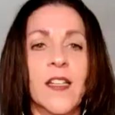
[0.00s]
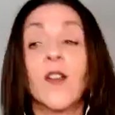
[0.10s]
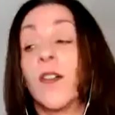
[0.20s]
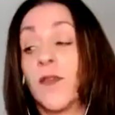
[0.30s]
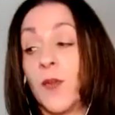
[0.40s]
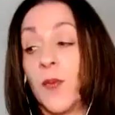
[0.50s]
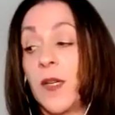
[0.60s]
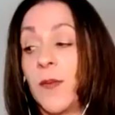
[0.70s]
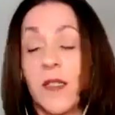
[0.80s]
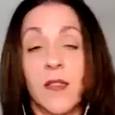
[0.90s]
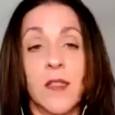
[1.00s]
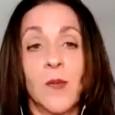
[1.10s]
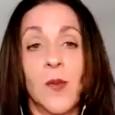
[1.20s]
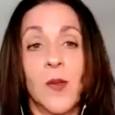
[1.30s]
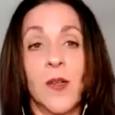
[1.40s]
oh, if you pay me a little
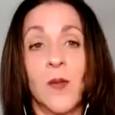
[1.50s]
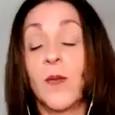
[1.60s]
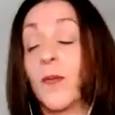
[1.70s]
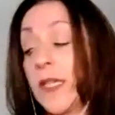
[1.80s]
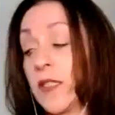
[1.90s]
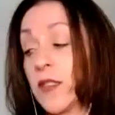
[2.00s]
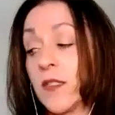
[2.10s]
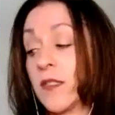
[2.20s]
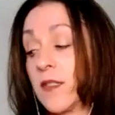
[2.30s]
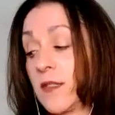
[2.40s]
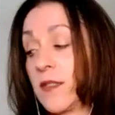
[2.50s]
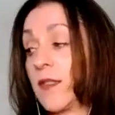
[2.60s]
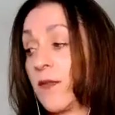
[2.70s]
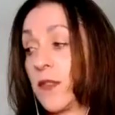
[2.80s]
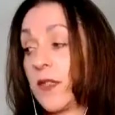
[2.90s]
more, we'll make sure that this
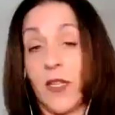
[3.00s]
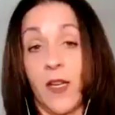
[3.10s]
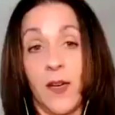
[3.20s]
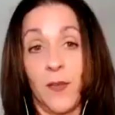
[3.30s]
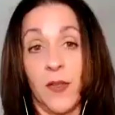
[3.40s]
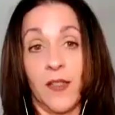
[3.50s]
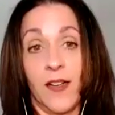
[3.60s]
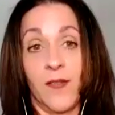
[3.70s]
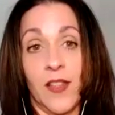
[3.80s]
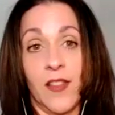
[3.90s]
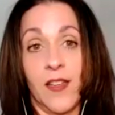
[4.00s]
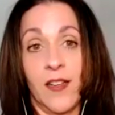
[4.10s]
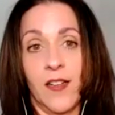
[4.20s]
never even happened, kind of a thing, no?